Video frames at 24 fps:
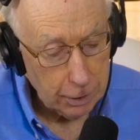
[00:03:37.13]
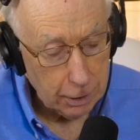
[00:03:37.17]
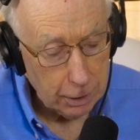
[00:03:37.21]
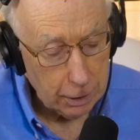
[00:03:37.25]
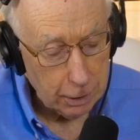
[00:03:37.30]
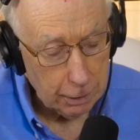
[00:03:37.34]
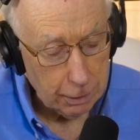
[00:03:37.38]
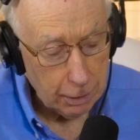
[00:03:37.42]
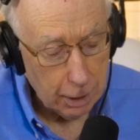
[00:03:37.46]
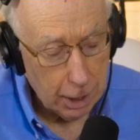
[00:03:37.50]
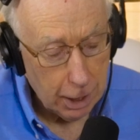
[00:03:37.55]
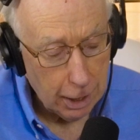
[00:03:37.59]

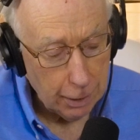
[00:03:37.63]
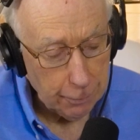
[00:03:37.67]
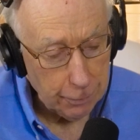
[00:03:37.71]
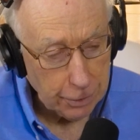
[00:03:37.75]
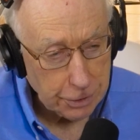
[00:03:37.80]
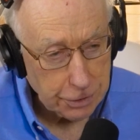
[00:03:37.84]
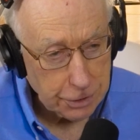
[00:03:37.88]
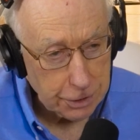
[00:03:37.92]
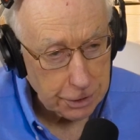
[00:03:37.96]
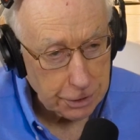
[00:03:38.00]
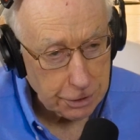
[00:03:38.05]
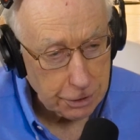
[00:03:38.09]
a,
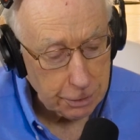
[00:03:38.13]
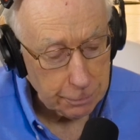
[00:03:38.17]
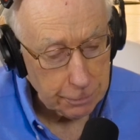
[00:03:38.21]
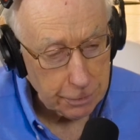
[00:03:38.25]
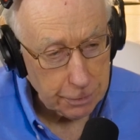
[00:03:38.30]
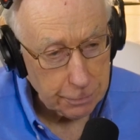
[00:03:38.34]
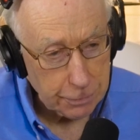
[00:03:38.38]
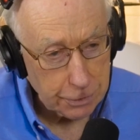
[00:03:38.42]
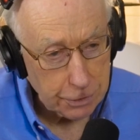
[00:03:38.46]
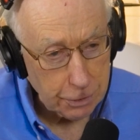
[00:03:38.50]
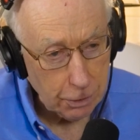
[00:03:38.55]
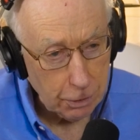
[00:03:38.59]
highway system
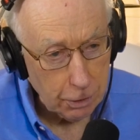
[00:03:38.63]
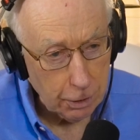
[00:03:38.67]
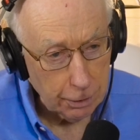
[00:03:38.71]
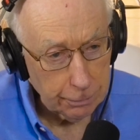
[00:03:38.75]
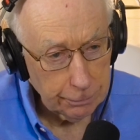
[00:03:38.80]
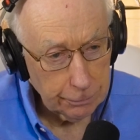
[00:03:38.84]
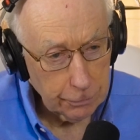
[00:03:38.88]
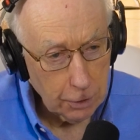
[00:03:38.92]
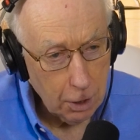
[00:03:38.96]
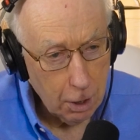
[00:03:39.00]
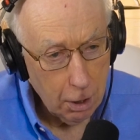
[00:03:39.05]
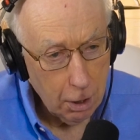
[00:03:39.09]
in Missouri.